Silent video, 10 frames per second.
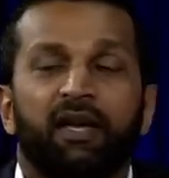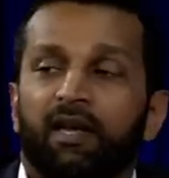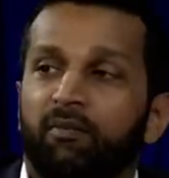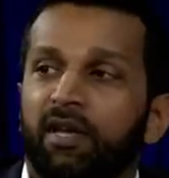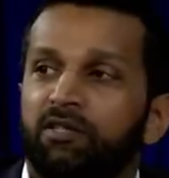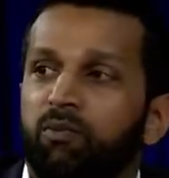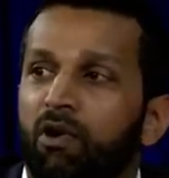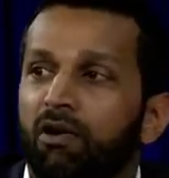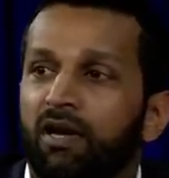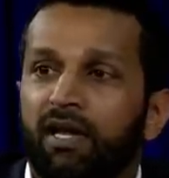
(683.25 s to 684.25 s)
It makes
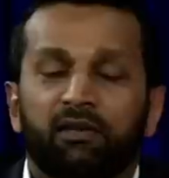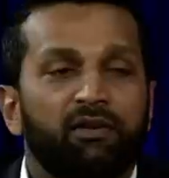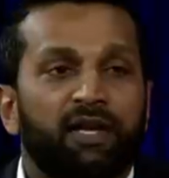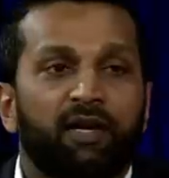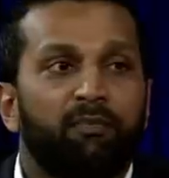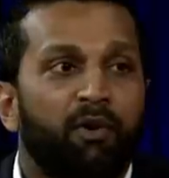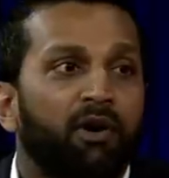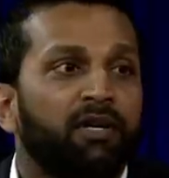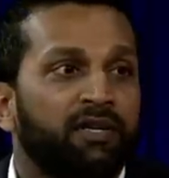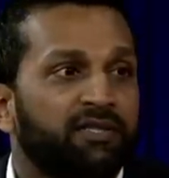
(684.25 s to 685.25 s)
Watergate look like a
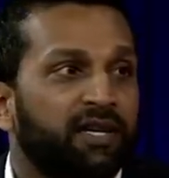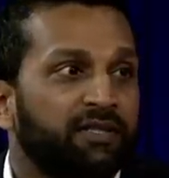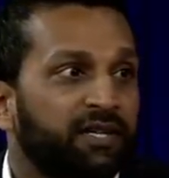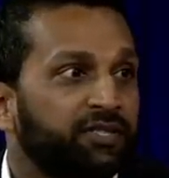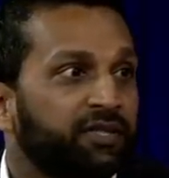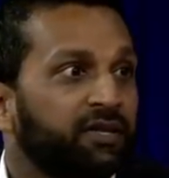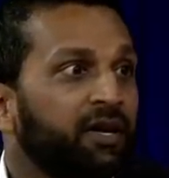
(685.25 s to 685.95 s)
parking citation.